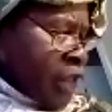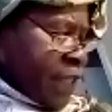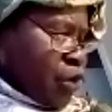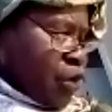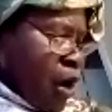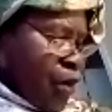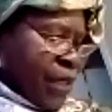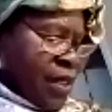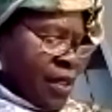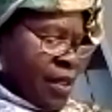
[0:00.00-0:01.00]
the
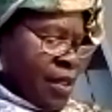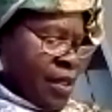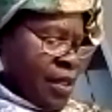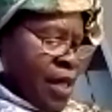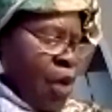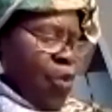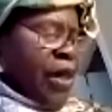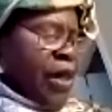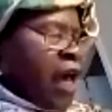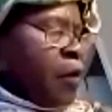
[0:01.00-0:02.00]
glory. We
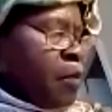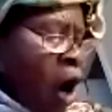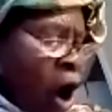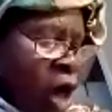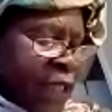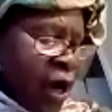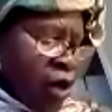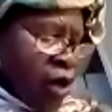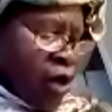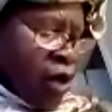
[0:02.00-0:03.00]
give him all the
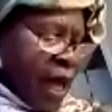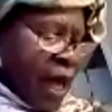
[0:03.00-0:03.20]
honor.